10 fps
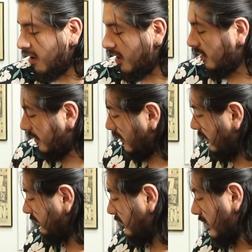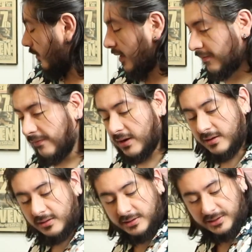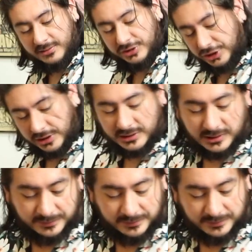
I like that. Now we gotta fucking clean. Shit.